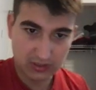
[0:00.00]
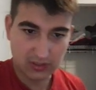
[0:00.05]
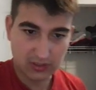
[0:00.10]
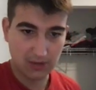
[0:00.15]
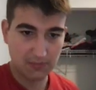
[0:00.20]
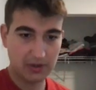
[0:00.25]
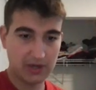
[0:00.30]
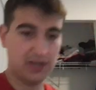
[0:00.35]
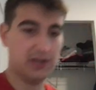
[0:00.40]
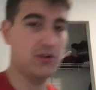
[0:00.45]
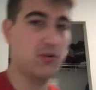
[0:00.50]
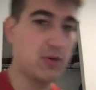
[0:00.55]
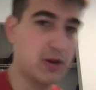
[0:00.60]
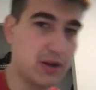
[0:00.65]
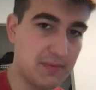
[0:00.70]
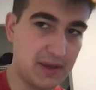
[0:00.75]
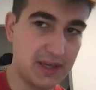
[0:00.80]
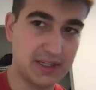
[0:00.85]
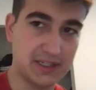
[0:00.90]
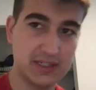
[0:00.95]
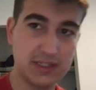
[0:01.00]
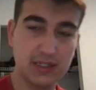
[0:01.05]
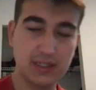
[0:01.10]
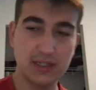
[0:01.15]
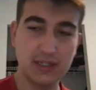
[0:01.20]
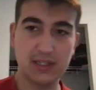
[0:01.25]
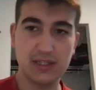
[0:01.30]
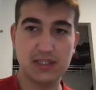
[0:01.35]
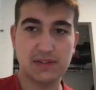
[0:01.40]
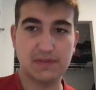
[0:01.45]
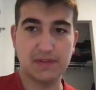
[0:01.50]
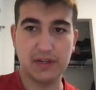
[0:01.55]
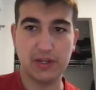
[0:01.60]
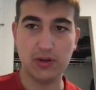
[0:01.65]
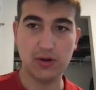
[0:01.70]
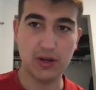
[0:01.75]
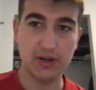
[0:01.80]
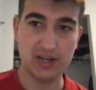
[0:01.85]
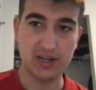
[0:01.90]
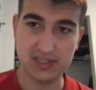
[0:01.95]
but I don't want to make this video
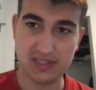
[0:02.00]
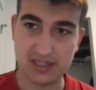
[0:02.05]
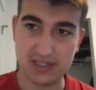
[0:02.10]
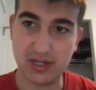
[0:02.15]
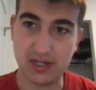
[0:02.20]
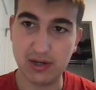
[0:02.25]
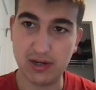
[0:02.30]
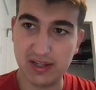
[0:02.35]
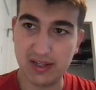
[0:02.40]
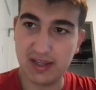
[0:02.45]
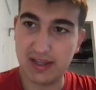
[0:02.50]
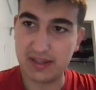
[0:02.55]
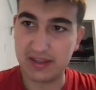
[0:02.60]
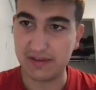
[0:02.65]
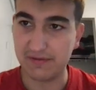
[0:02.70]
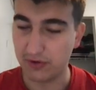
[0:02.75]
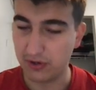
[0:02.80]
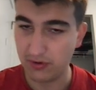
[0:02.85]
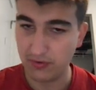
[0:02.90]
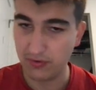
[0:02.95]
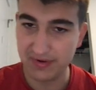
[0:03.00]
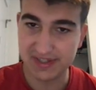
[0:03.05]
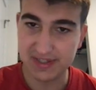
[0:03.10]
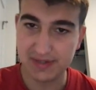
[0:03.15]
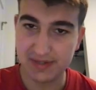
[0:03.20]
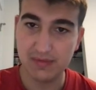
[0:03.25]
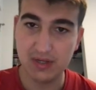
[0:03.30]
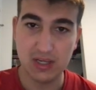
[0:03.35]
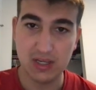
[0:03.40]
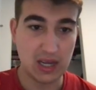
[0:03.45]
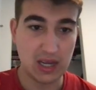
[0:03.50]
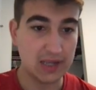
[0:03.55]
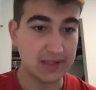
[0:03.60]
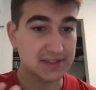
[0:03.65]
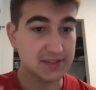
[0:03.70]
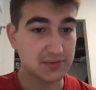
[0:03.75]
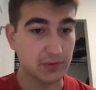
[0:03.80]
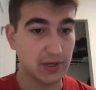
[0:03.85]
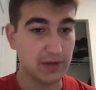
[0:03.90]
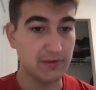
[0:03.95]
unnecessarily lengthy for no reason. At
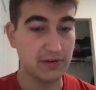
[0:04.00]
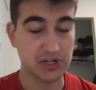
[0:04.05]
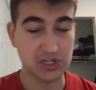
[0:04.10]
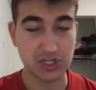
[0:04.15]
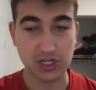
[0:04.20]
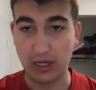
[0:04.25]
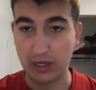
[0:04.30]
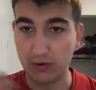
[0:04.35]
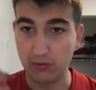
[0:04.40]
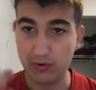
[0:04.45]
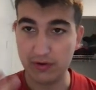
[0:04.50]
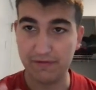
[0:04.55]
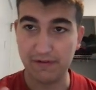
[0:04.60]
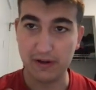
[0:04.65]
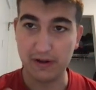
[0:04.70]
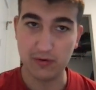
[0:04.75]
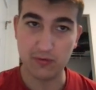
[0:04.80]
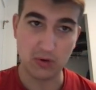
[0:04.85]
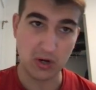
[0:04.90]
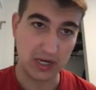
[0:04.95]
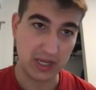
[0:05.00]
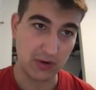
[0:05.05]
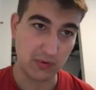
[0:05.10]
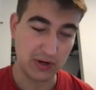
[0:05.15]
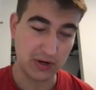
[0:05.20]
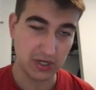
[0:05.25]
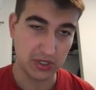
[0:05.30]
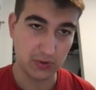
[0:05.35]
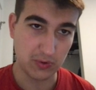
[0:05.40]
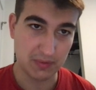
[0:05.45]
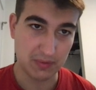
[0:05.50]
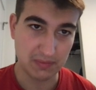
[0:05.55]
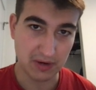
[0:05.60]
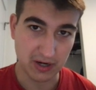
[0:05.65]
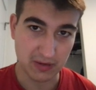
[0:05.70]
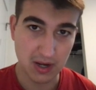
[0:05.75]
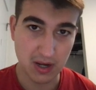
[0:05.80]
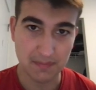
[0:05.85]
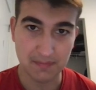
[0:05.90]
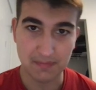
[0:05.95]
least we gave it a shot. We found a working way to do it
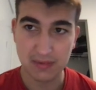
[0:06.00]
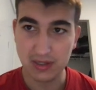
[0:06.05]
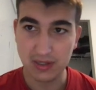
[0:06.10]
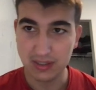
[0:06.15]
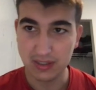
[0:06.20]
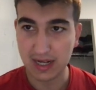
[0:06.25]
bottom up.